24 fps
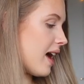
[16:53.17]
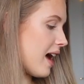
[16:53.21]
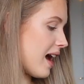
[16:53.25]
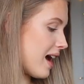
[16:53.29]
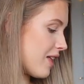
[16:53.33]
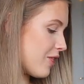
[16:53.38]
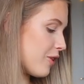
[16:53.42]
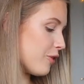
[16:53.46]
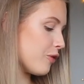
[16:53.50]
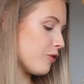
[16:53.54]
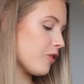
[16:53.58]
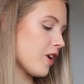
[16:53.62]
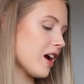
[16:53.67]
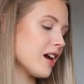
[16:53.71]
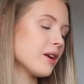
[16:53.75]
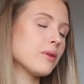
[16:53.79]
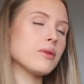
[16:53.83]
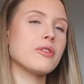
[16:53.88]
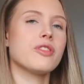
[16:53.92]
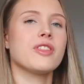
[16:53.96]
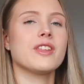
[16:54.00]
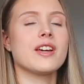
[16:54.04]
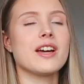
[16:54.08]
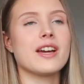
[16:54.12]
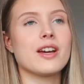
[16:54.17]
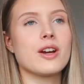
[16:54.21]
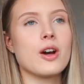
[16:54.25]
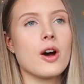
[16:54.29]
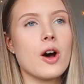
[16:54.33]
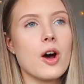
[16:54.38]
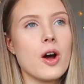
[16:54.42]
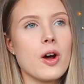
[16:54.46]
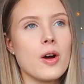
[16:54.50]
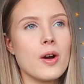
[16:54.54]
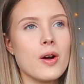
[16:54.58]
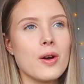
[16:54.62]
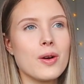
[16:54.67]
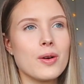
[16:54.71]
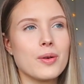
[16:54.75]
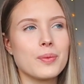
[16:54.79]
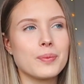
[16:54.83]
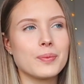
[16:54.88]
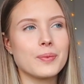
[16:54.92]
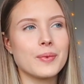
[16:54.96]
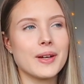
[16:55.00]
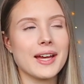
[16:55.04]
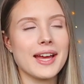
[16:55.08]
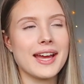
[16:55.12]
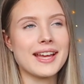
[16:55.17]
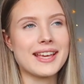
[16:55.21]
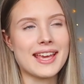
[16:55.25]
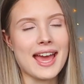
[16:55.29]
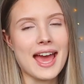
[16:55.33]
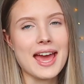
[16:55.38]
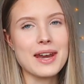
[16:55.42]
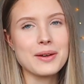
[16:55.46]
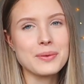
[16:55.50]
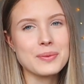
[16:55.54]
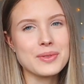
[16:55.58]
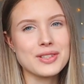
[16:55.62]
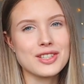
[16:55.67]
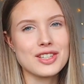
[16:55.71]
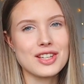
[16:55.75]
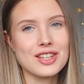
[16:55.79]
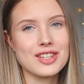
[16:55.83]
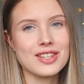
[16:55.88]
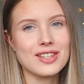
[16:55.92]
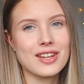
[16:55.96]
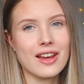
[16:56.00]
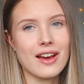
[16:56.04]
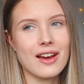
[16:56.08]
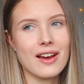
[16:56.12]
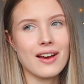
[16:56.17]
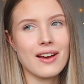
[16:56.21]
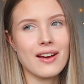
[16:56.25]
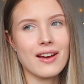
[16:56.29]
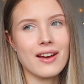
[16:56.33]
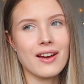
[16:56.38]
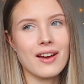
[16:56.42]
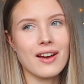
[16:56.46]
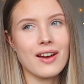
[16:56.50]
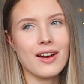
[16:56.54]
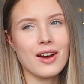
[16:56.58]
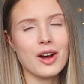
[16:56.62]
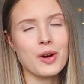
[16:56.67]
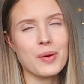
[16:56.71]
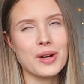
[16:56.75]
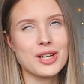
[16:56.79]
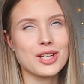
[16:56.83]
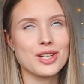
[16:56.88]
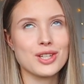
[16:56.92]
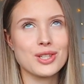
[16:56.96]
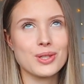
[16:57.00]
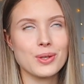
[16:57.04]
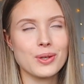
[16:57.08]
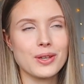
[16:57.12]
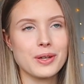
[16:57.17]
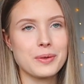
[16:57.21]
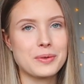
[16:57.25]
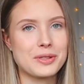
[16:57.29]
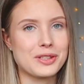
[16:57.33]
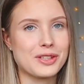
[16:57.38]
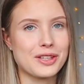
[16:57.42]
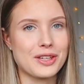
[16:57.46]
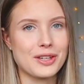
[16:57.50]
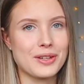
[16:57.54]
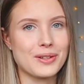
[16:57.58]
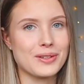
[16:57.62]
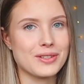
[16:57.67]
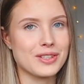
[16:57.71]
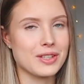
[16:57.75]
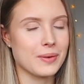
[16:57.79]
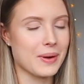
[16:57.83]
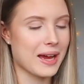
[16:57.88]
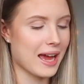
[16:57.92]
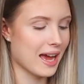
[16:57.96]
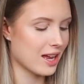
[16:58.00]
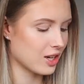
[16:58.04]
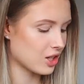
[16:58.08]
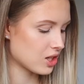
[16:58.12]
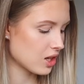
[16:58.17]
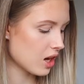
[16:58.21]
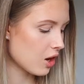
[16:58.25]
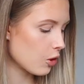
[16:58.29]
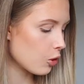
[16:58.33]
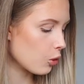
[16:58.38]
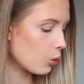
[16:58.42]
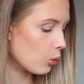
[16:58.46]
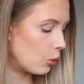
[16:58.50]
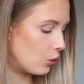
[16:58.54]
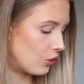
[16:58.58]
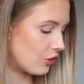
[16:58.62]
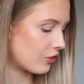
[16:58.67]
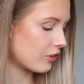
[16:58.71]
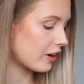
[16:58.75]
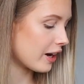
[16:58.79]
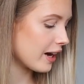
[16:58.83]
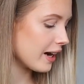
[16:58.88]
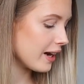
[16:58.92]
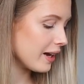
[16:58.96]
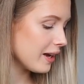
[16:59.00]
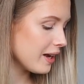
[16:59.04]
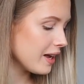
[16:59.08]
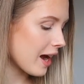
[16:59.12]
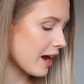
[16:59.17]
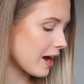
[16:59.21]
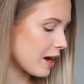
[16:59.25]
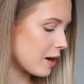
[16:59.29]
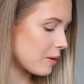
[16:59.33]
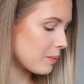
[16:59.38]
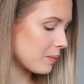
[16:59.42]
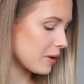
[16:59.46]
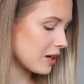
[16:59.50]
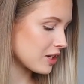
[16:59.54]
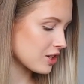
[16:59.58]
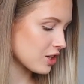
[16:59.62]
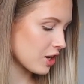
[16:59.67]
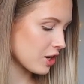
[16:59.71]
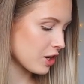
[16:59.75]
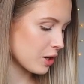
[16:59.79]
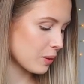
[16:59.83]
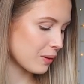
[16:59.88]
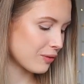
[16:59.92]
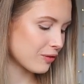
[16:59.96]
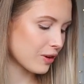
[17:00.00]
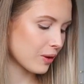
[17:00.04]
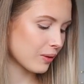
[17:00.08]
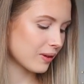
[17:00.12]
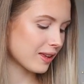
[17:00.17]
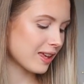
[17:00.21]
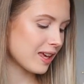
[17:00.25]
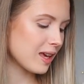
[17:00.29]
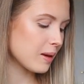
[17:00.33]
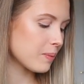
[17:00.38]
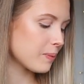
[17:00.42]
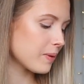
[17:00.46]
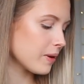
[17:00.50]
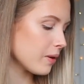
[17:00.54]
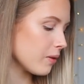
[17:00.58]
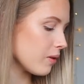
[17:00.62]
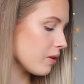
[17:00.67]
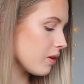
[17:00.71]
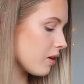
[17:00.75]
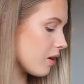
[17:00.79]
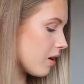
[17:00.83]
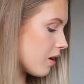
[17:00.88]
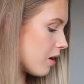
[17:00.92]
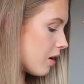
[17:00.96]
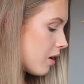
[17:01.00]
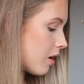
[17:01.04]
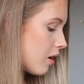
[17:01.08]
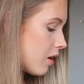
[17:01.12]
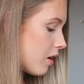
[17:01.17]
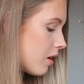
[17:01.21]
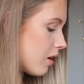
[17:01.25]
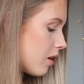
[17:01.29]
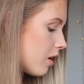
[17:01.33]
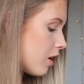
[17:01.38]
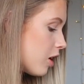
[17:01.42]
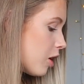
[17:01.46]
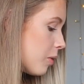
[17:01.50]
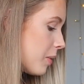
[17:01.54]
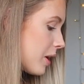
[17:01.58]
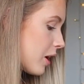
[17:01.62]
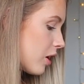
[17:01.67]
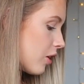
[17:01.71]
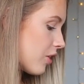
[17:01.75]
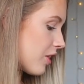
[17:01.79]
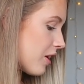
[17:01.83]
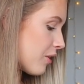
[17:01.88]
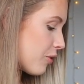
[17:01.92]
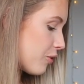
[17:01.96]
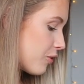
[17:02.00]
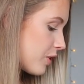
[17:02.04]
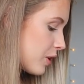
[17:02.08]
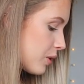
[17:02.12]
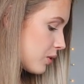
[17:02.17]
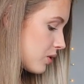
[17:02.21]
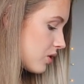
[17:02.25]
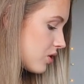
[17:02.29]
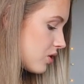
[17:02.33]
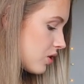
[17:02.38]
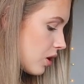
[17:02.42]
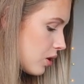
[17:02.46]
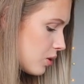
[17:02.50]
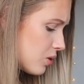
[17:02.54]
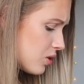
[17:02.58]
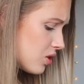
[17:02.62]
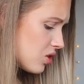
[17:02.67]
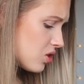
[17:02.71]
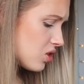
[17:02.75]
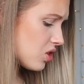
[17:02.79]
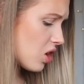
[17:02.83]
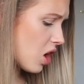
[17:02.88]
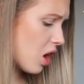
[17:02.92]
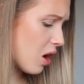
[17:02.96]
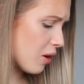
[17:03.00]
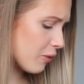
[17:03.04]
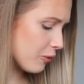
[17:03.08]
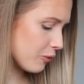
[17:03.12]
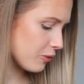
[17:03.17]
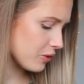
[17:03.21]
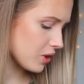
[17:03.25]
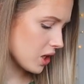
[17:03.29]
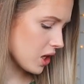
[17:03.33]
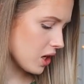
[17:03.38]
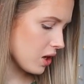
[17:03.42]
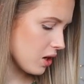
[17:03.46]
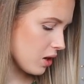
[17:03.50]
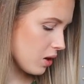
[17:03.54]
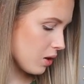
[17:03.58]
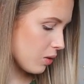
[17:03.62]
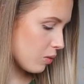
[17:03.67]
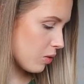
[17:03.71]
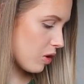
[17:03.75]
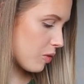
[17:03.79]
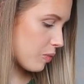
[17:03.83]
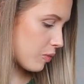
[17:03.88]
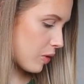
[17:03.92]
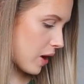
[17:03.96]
And the final thing I got, again, was just a, I just thought it was cute, so I had to order it. I don't know if I'll keep it or not. Oh my God, that feels so soft. What